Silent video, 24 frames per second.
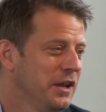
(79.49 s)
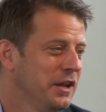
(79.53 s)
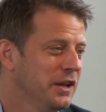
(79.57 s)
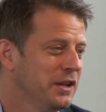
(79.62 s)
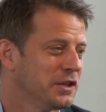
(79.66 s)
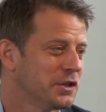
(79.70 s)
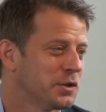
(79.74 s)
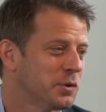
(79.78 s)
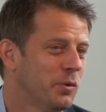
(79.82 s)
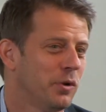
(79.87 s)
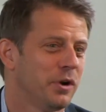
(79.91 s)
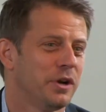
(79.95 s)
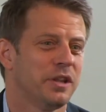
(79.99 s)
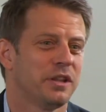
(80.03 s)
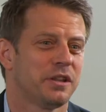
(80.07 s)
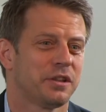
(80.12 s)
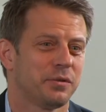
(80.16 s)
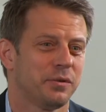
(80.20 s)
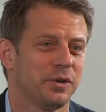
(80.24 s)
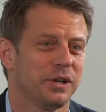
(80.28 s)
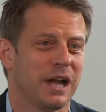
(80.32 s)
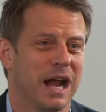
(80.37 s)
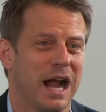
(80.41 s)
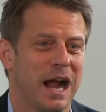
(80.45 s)
In
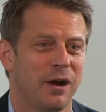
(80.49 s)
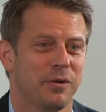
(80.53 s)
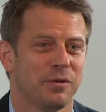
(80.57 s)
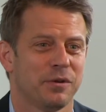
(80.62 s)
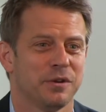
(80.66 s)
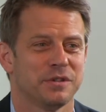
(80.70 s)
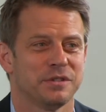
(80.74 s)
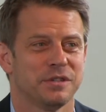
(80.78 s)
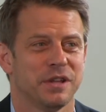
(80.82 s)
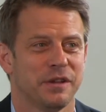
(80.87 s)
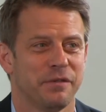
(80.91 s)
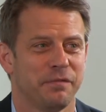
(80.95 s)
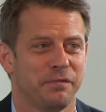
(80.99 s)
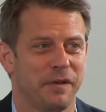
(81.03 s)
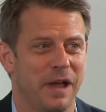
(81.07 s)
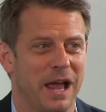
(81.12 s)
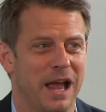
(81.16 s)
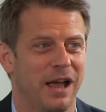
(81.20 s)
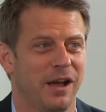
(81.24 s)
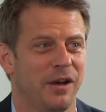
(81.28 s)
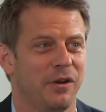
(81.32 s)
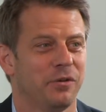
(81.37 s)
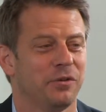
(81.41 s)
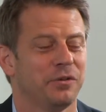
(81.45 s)
23 hours, they
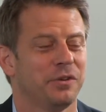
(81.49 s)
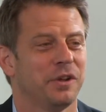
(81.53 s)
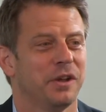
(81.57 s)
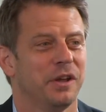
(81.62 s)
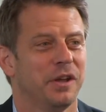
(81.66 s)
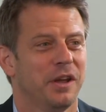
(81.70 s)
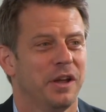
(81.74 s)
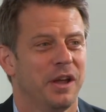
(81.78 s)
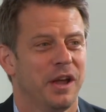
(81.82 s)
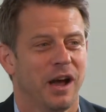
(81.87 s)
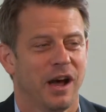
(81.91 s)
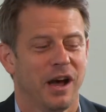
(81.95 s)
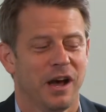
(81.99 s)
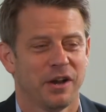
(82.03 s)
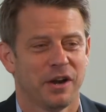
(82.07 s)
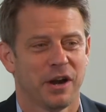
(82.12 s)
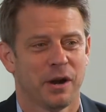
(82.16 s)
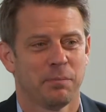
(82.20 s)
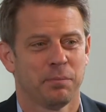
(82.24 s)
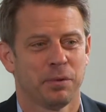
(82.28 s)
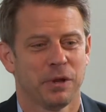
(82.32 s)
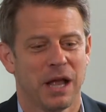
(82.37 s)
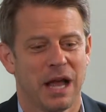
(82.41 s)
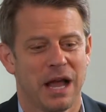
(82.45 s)
found on
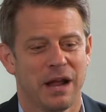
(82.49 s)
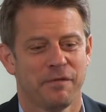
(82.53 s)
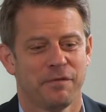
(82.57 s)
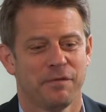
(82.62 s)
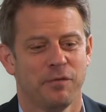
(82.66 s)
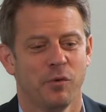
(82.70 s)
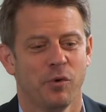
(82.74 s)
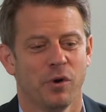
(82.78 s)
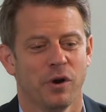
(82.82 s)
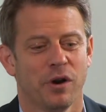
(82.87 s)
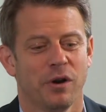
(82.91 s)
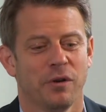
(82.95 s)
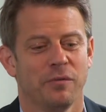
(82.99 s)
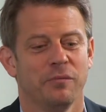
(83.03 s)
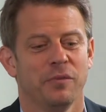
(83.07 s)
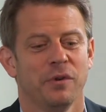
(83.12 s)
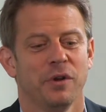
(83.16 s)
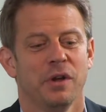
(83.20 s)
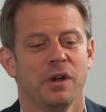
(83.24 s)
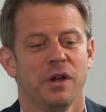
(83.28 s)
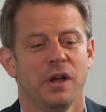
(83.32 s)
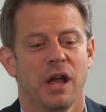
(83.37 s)
our platform